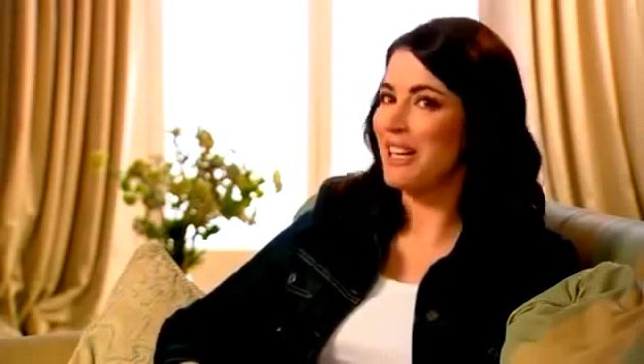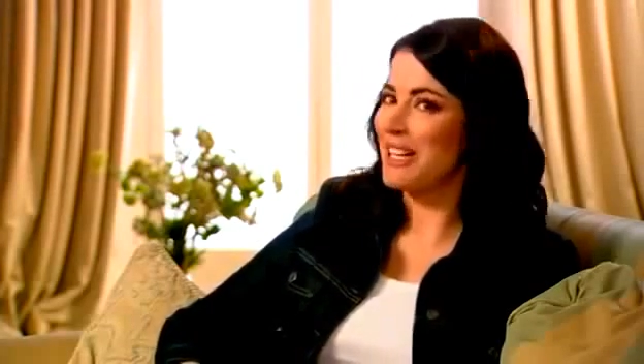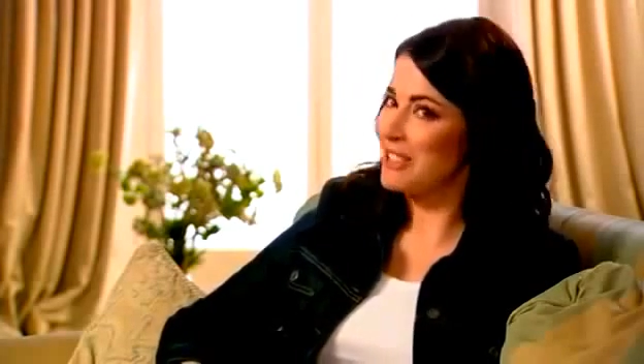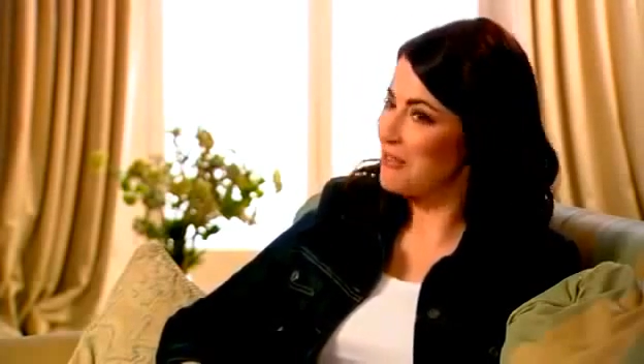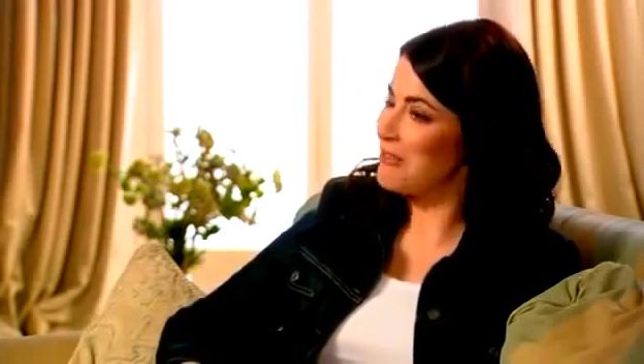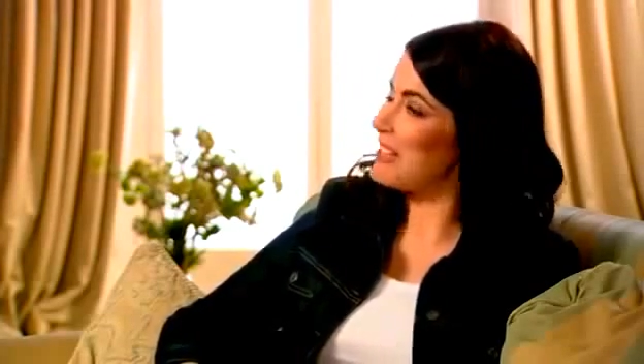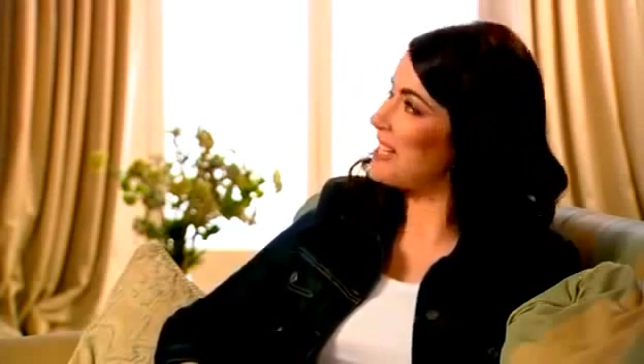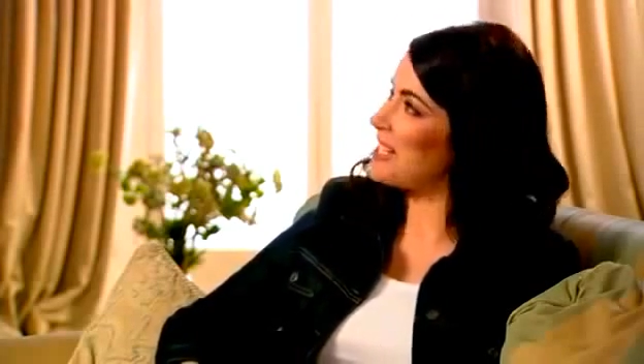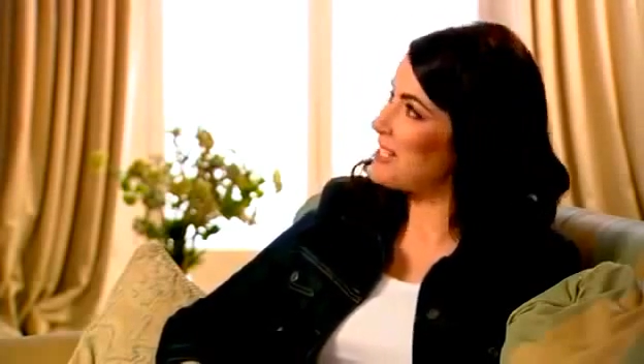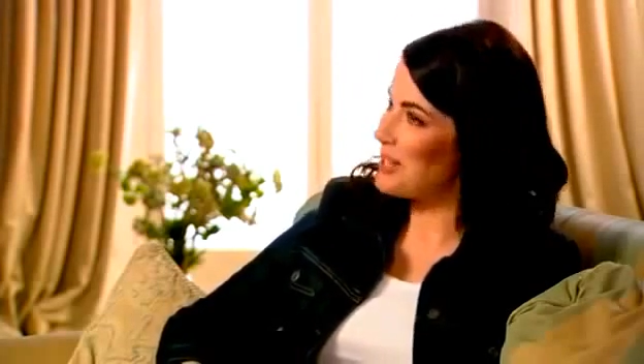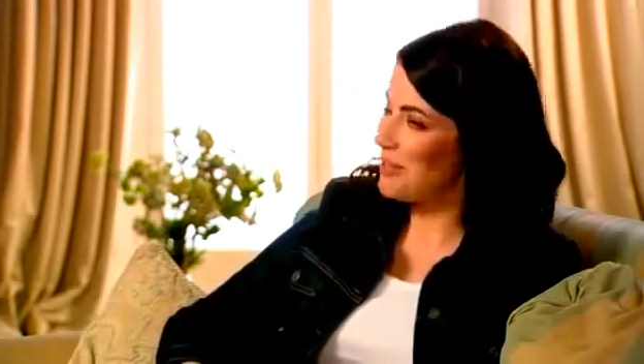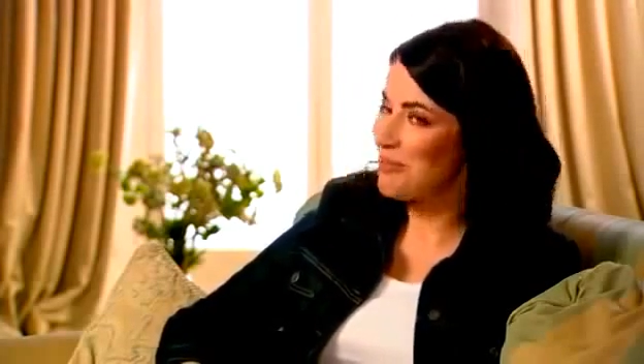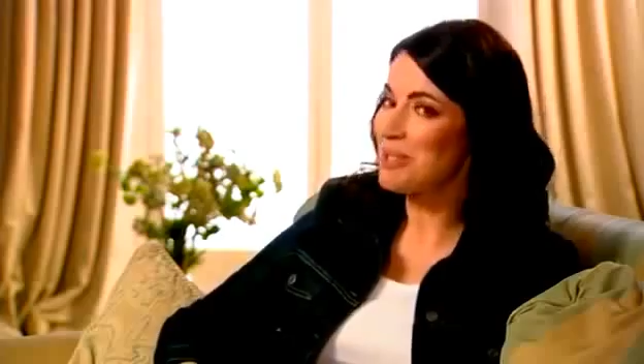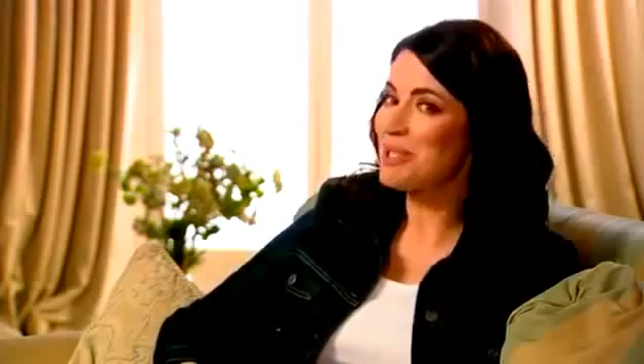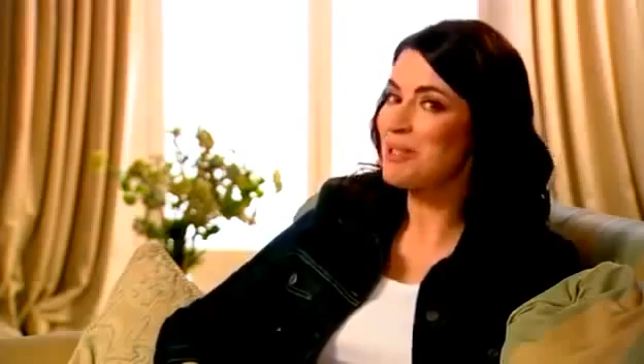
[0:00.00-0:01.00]
is really
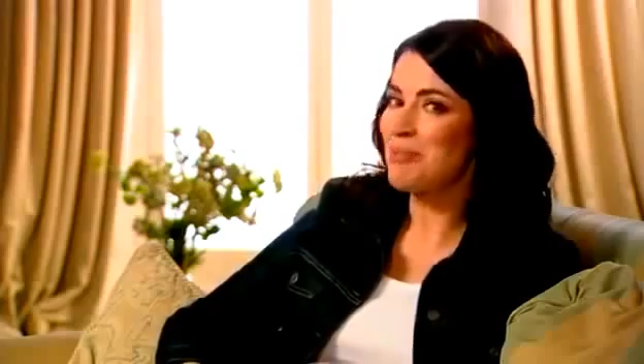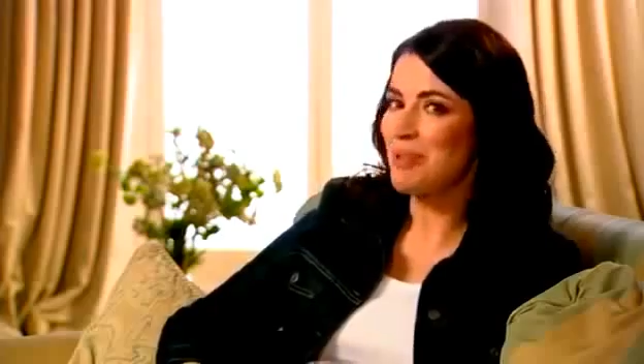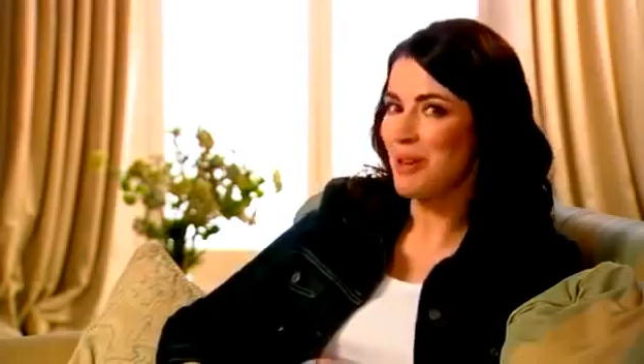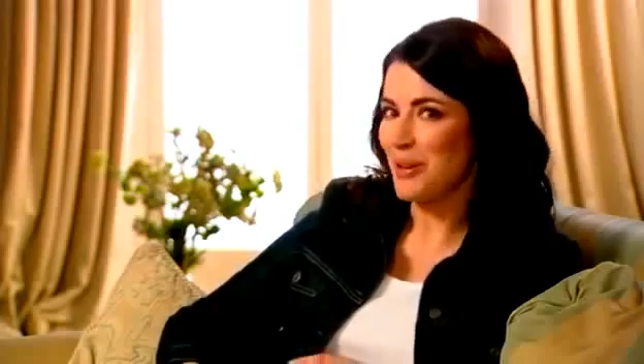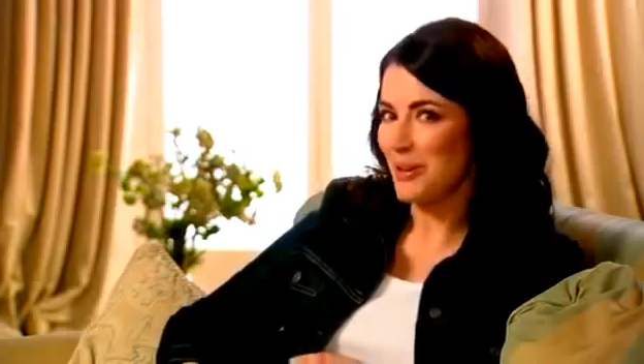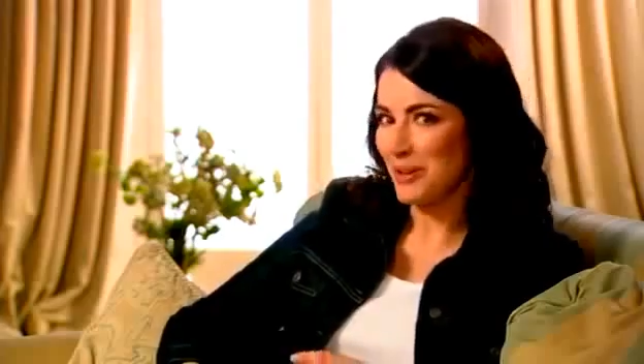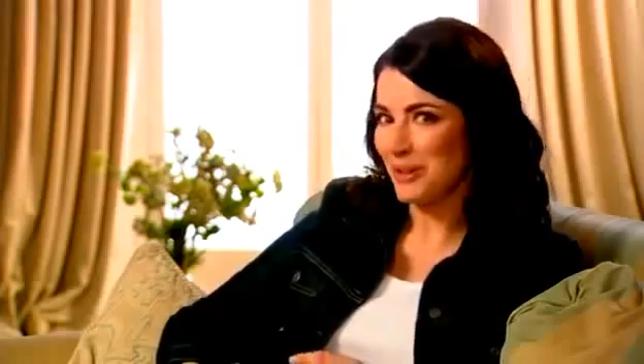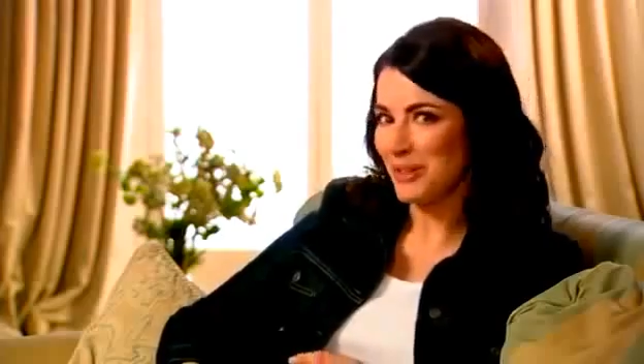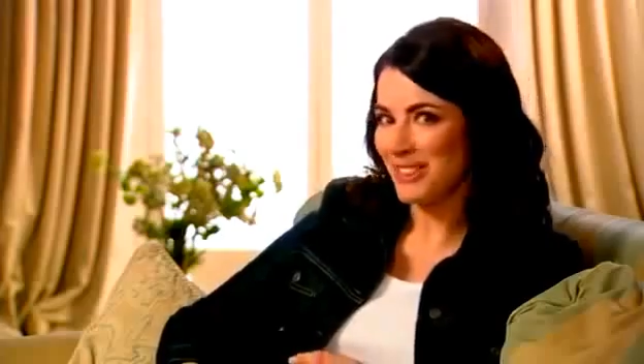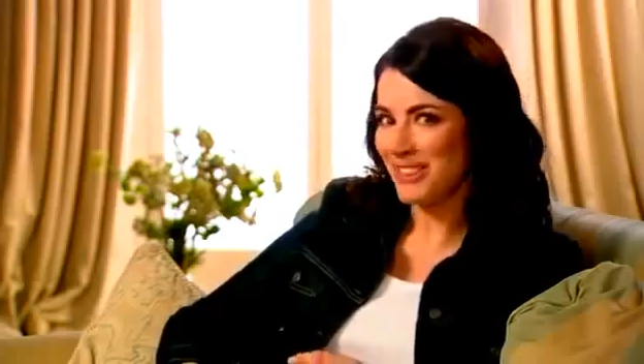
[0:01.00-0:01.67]
something to behold.